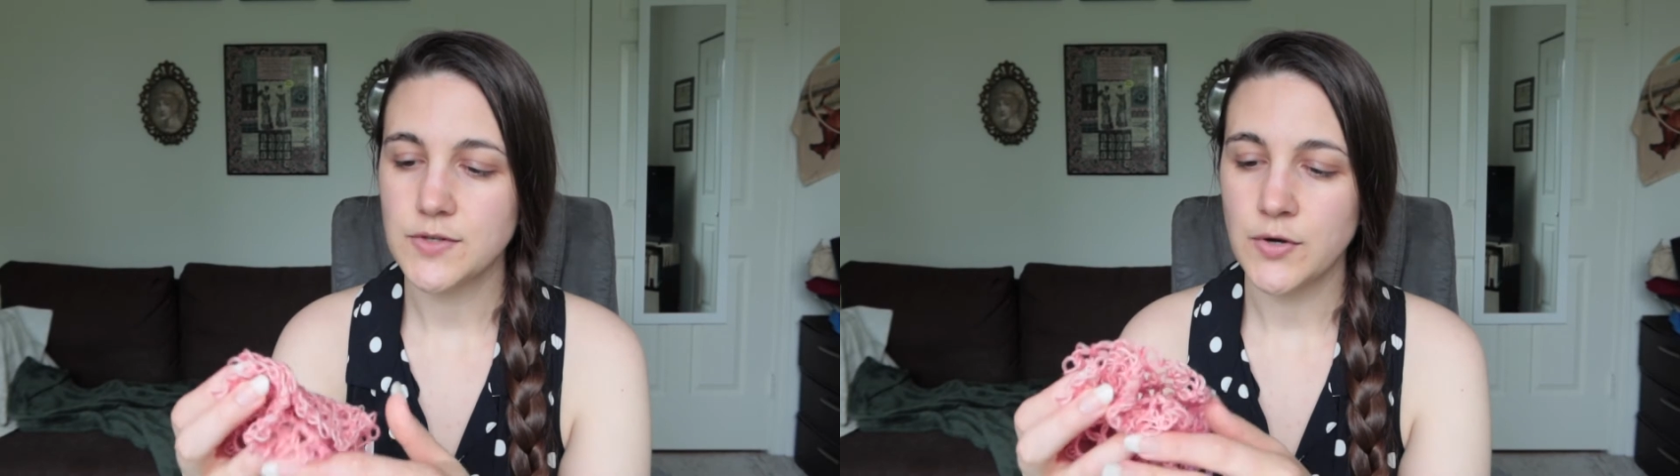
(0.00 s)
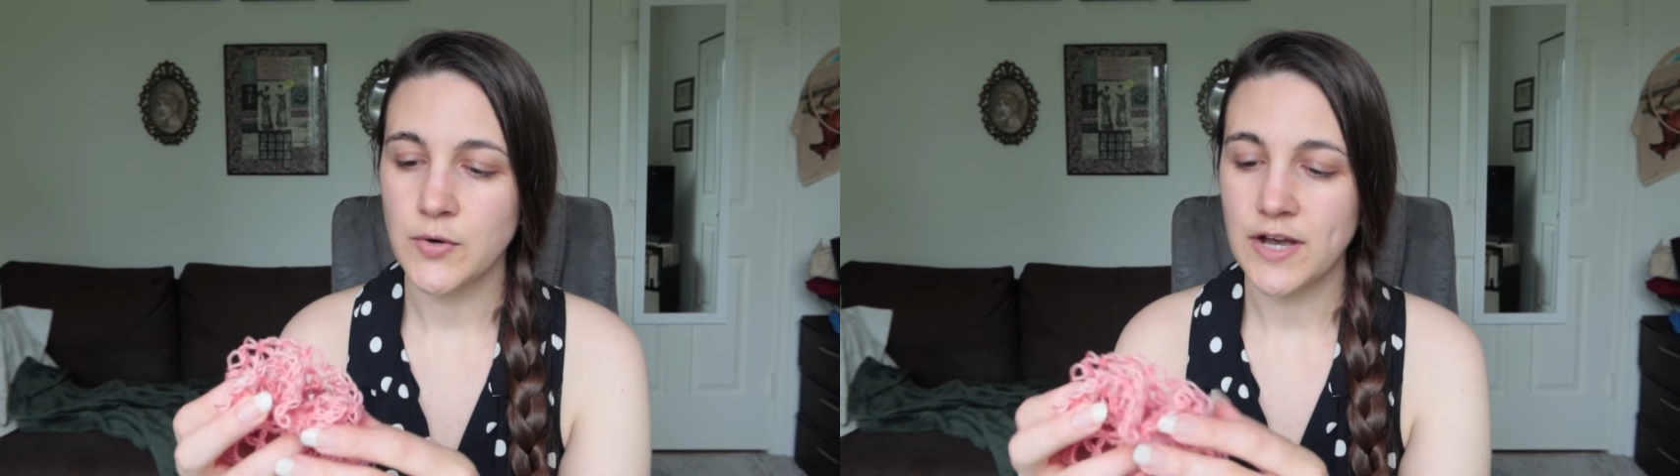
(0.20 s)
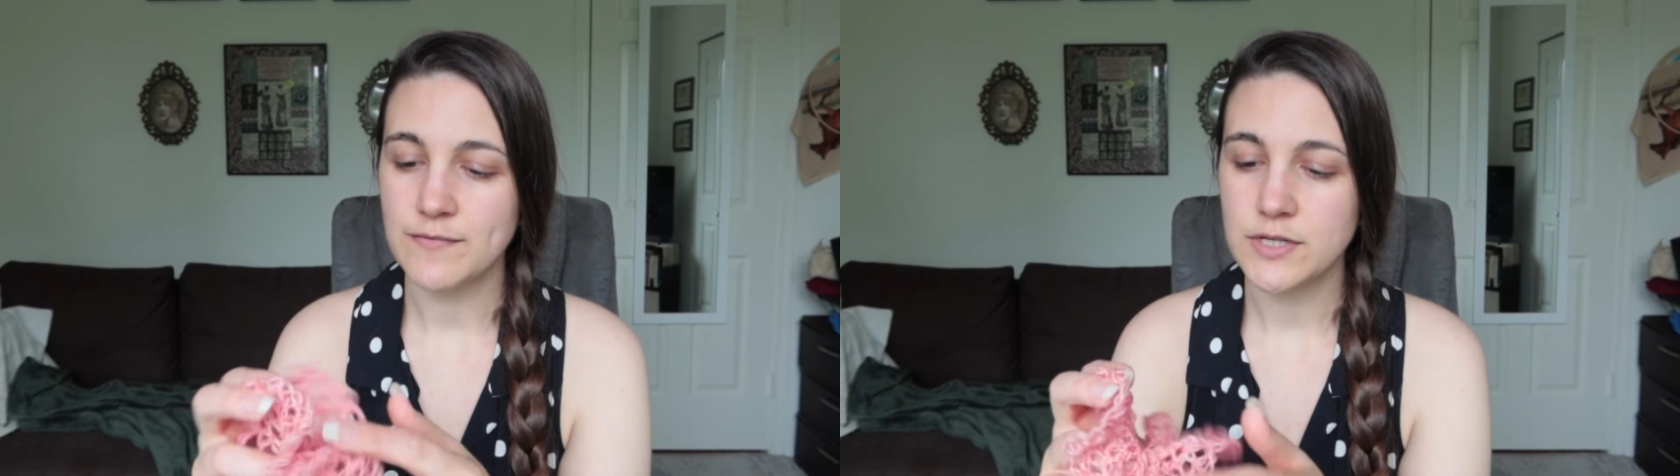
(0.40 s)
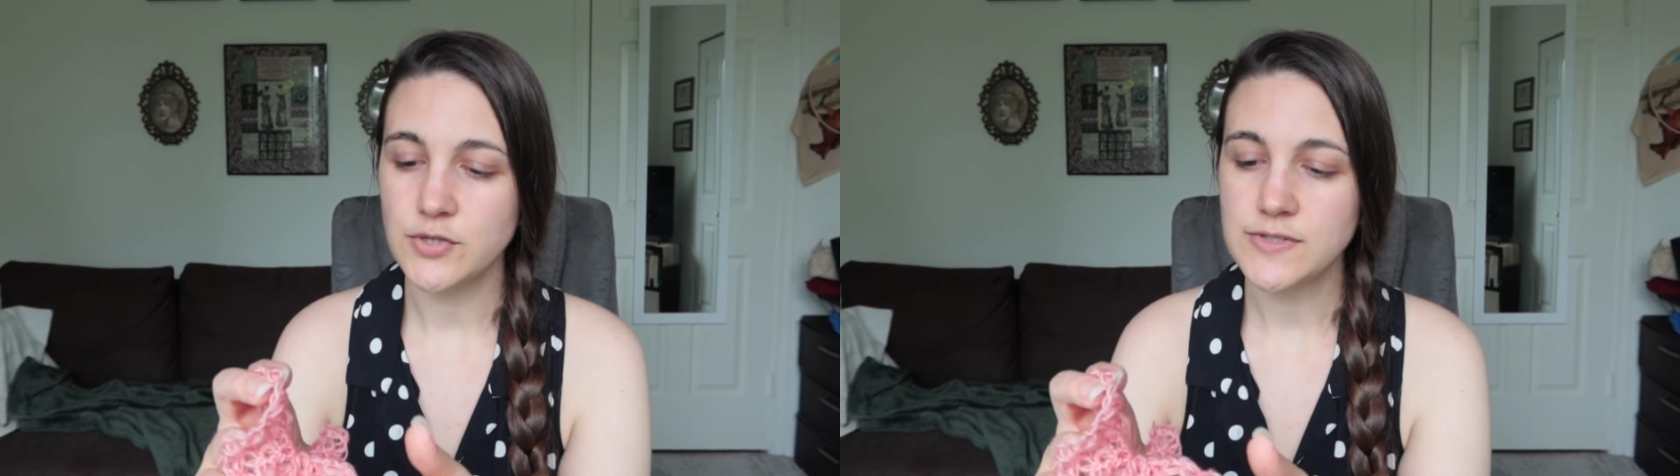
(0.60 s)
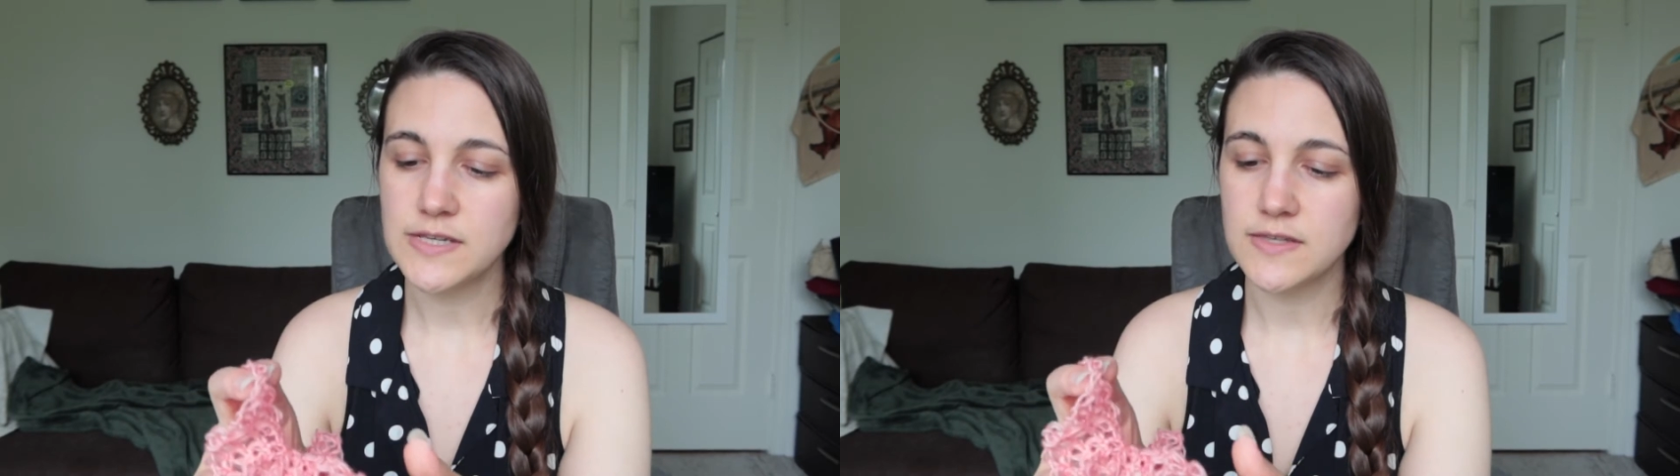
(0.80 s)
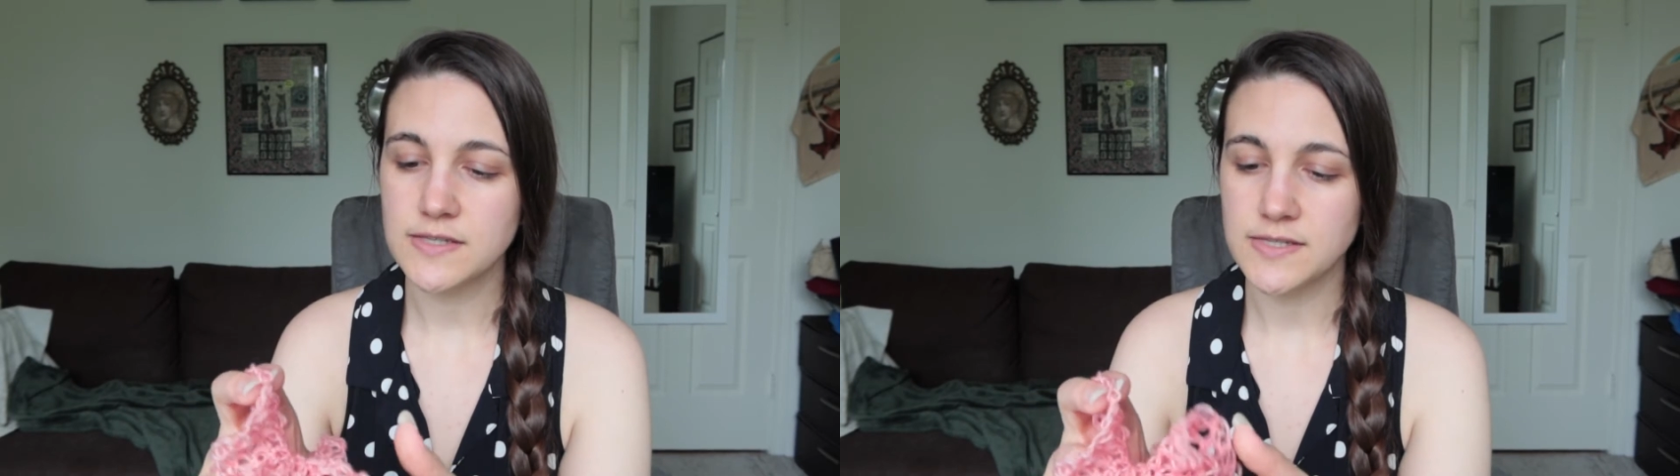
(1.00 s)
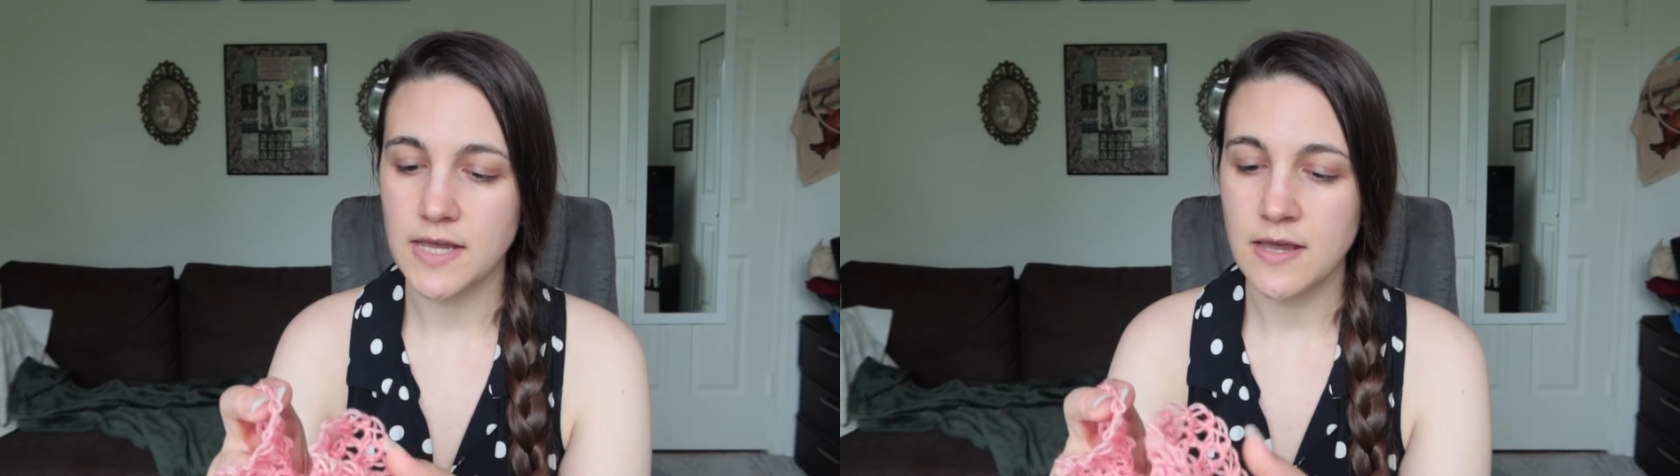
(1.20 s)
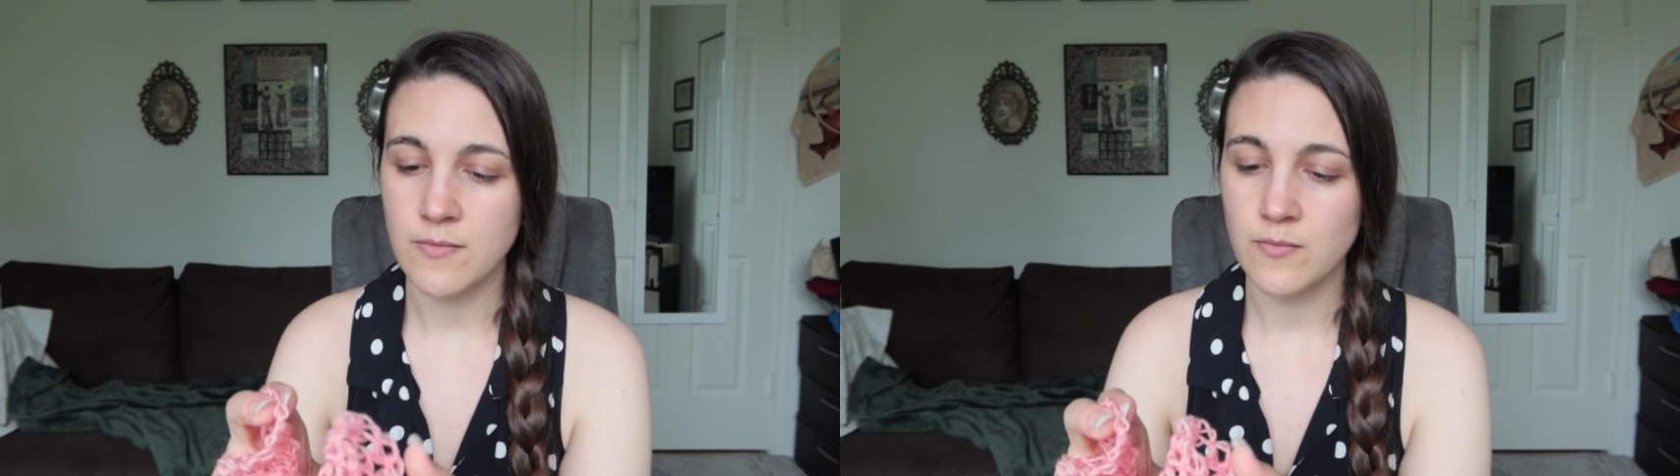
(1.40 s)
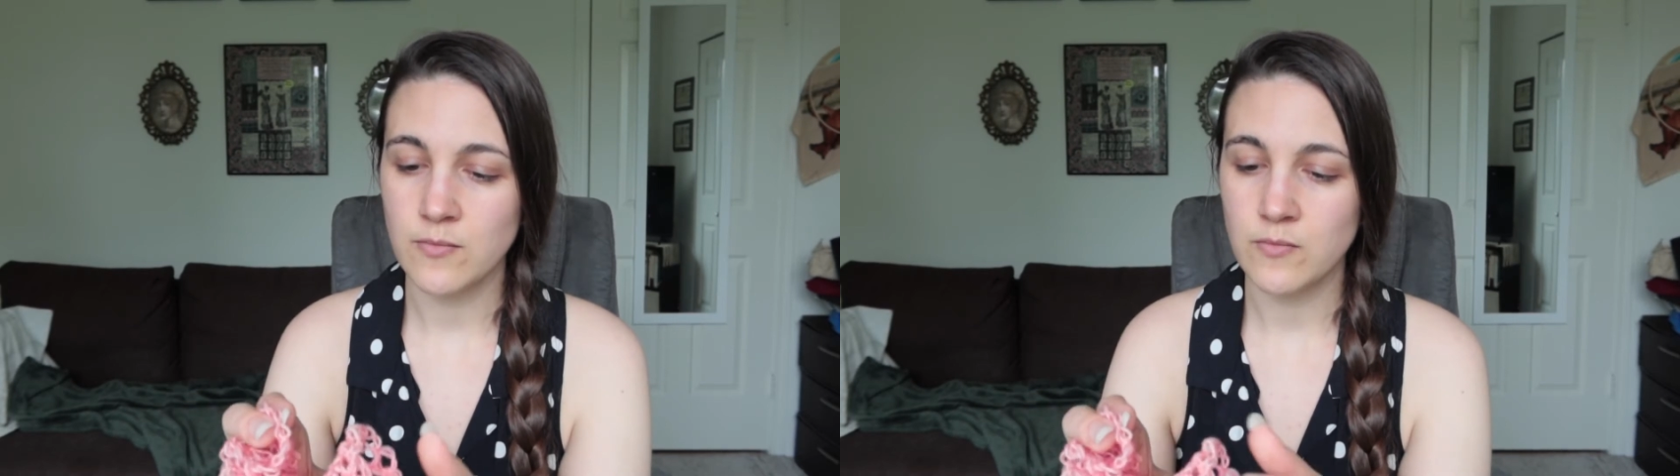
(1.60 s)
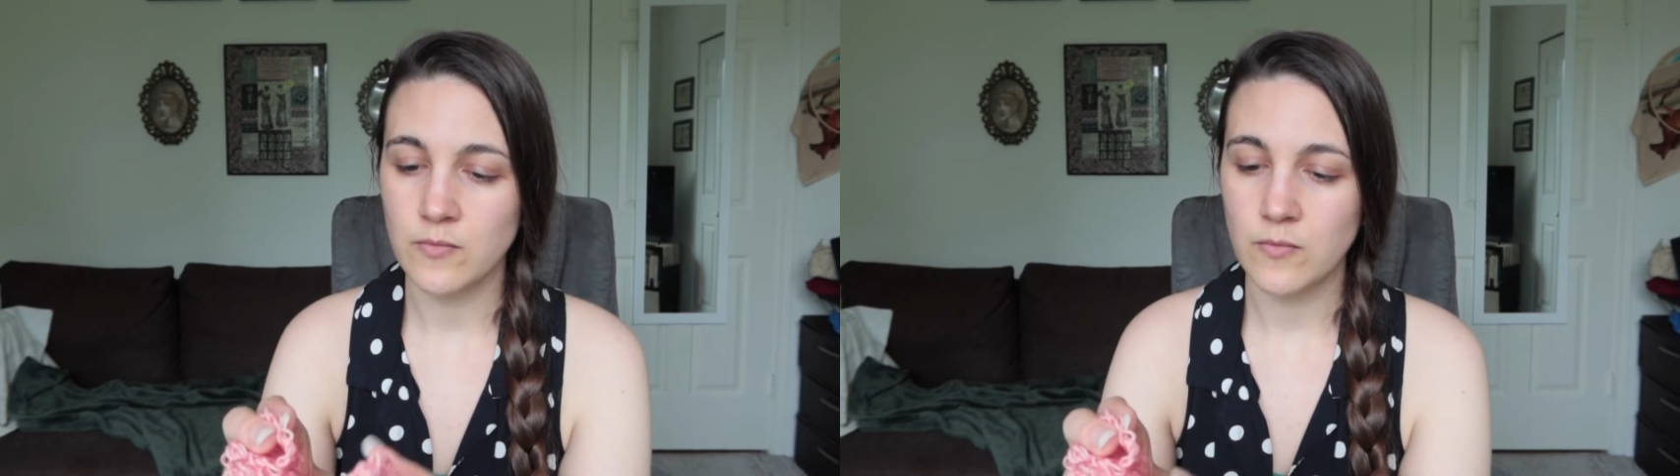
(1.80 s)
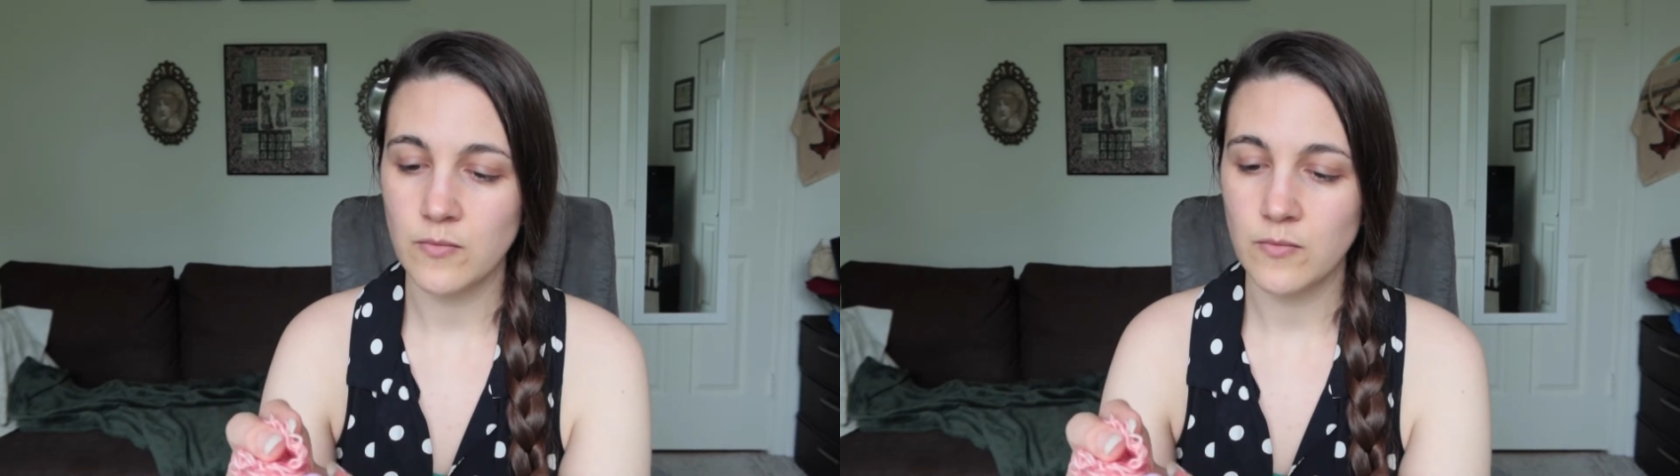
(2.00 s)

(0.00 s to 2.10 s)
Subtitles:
So I've been using the same